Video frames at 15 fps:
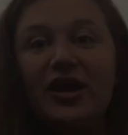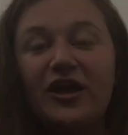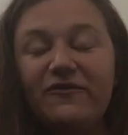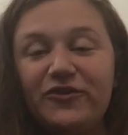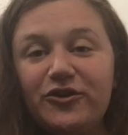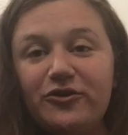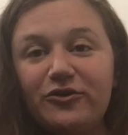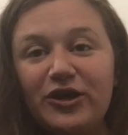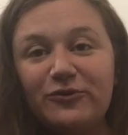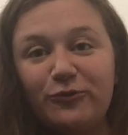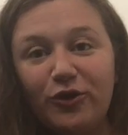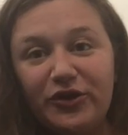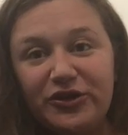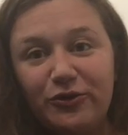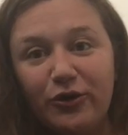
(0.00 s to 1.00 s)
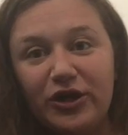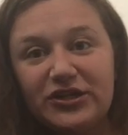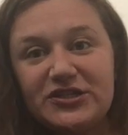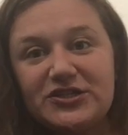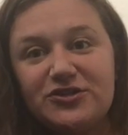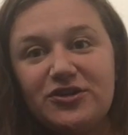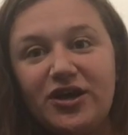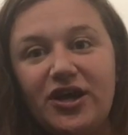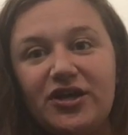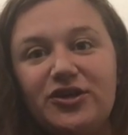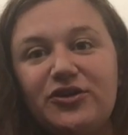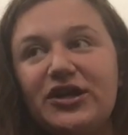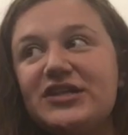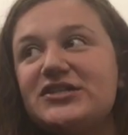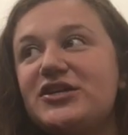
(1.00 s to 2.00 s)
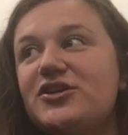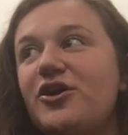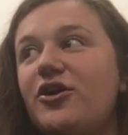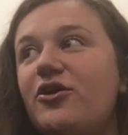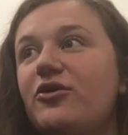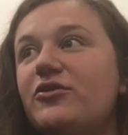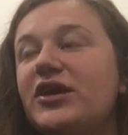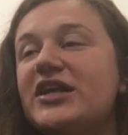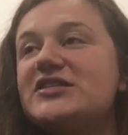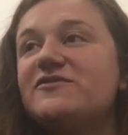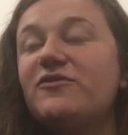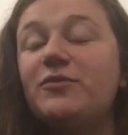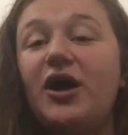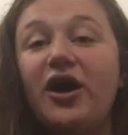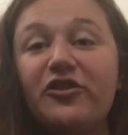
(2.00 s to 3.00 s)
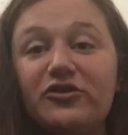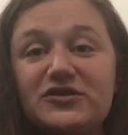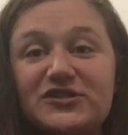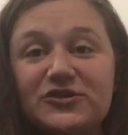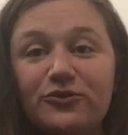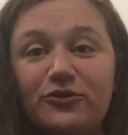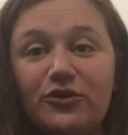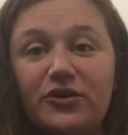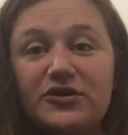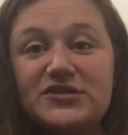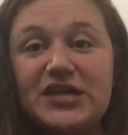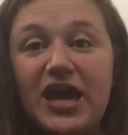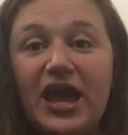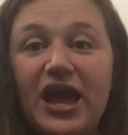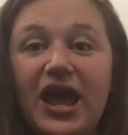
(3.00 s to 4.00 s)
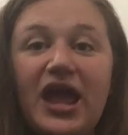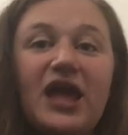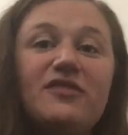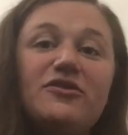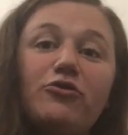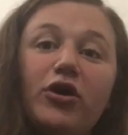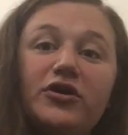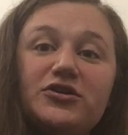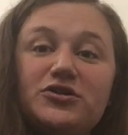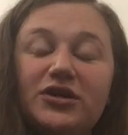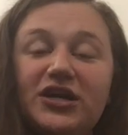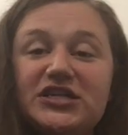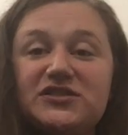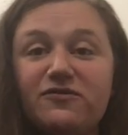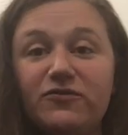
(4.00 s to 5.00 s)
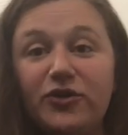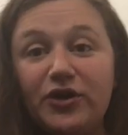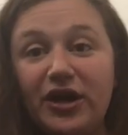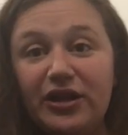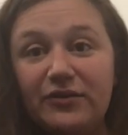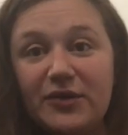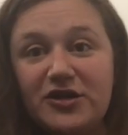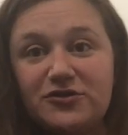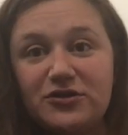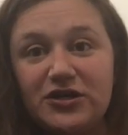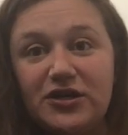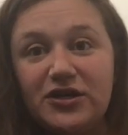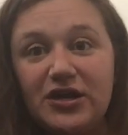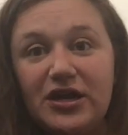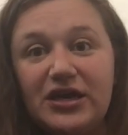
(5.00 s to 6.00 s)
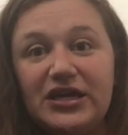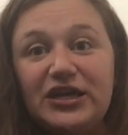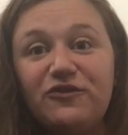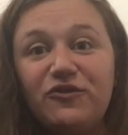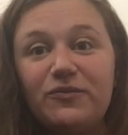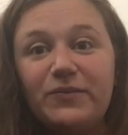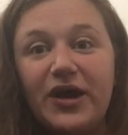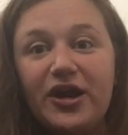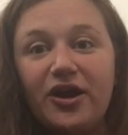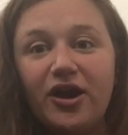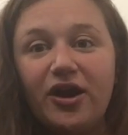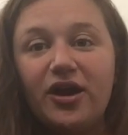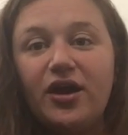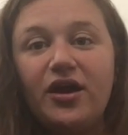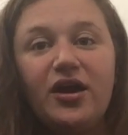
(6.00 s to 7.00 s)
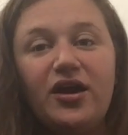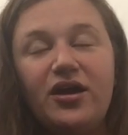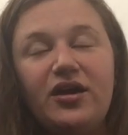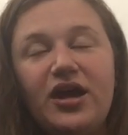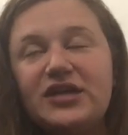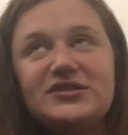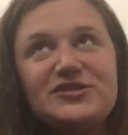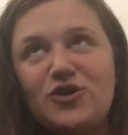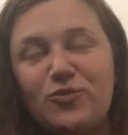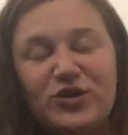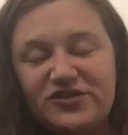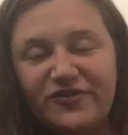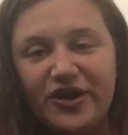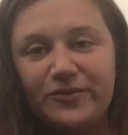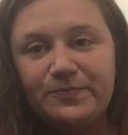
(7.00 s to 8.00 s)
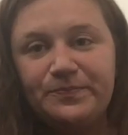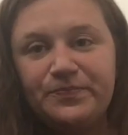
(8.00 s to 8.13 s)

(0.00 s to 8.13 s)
If you enroll in orchestra, you'll get to know kids from other schools and the orchestra kids from your elementary even better. It's so much fun.